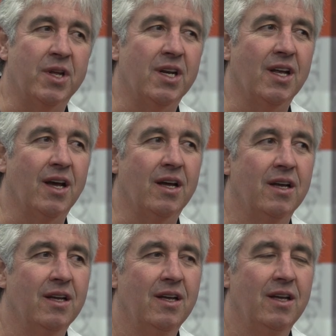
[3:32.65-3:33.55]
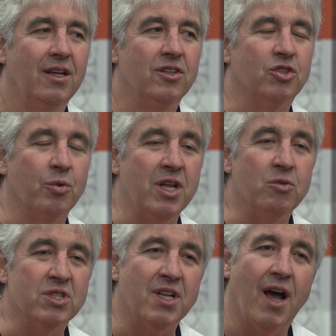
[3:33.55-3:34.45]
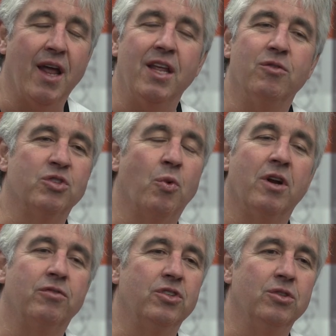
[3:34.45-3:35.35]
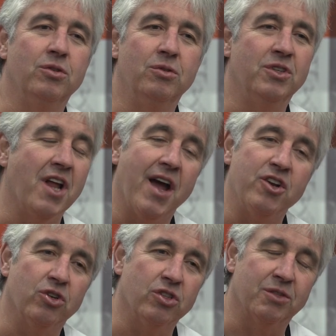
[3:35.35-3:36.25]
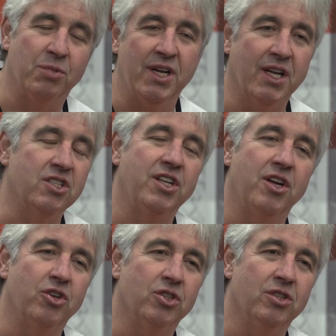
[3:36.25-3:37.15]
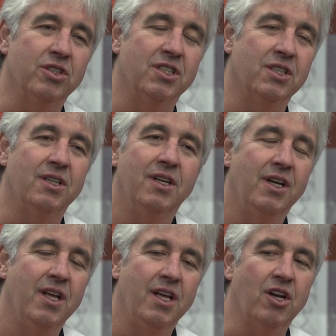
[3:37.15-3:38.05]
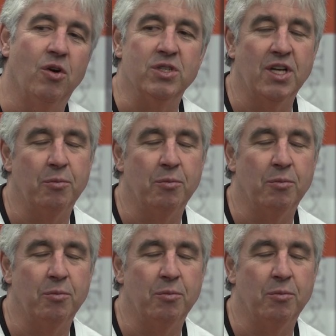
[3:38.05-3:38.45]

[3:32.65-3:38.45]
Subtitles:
And so when he was 9, he was one of 2 9-year-olds playing against 10-year-olds, and he'd always